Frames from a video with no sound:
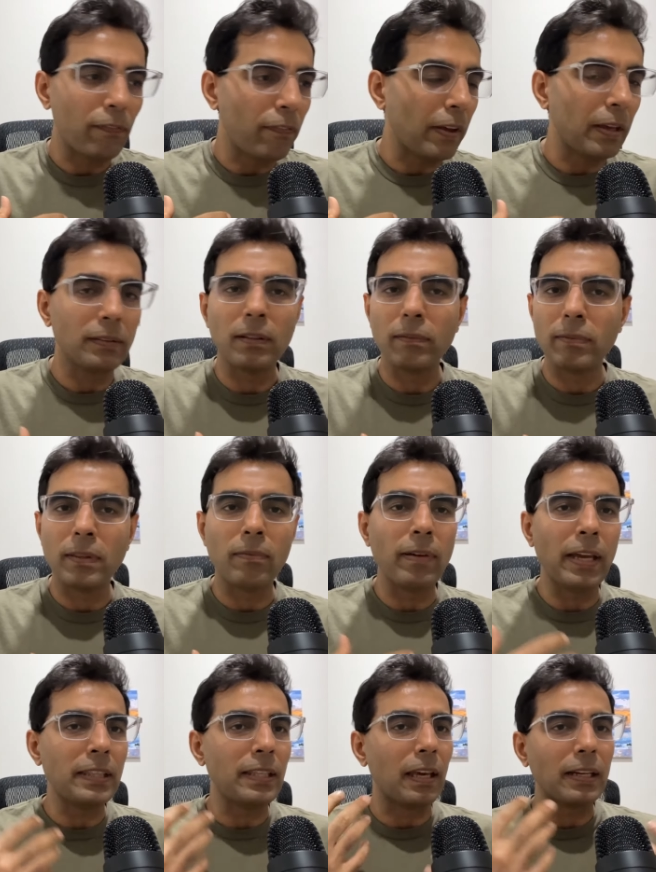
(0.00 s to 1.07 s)
fa- the the
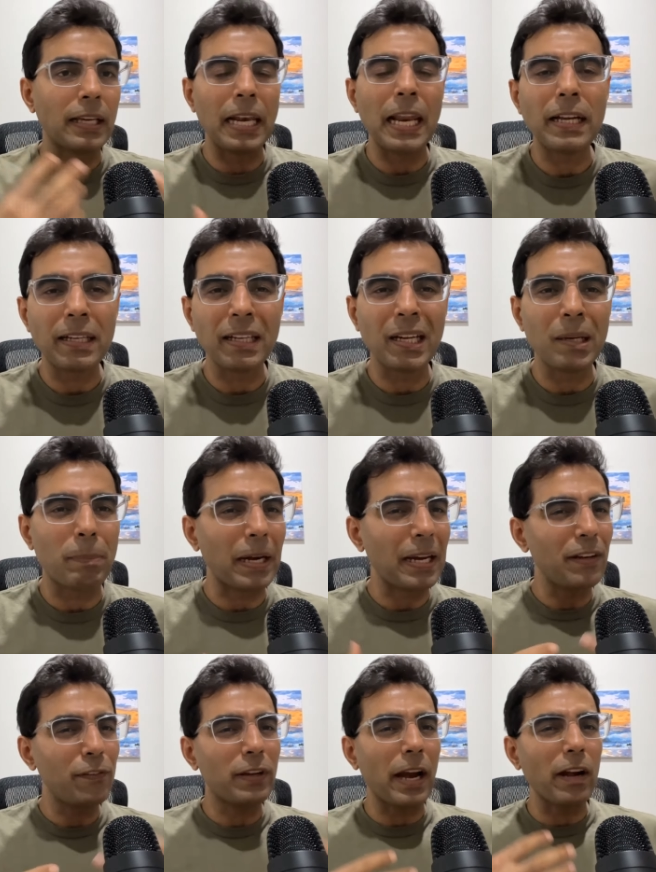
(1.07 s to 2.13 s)
way they are collected but
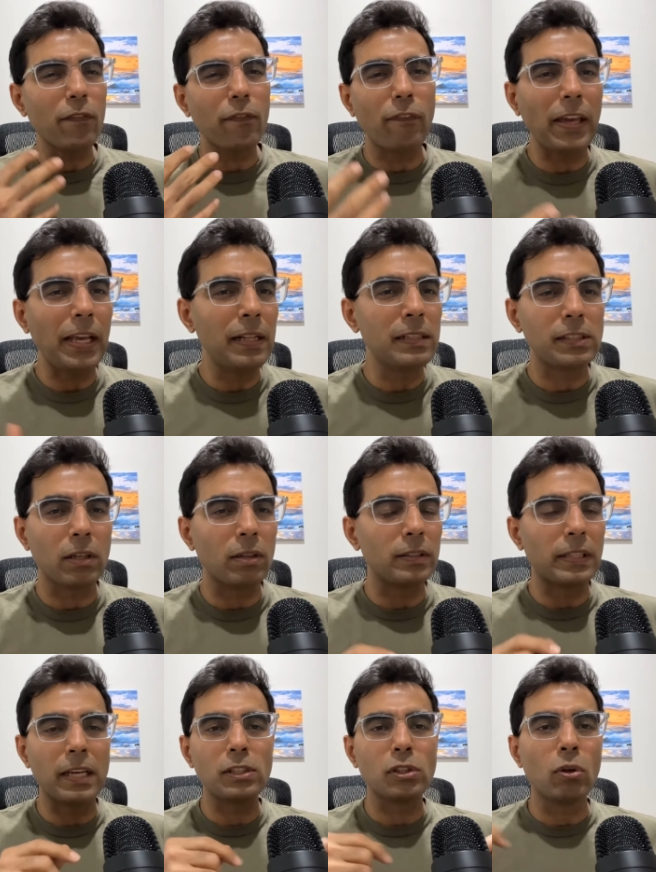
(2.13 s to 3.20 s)
it kind of feels you know
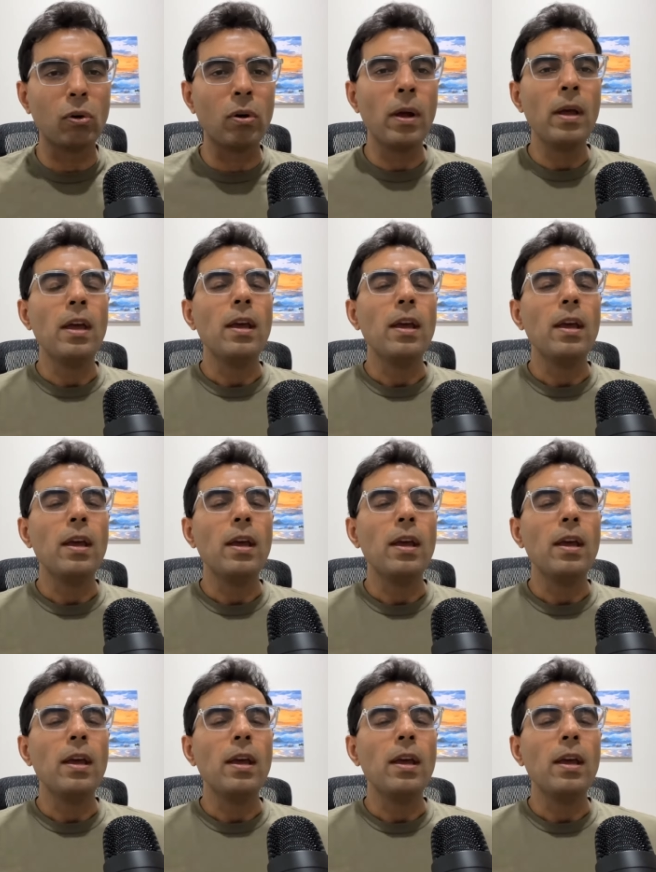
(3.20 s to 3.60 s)
there is no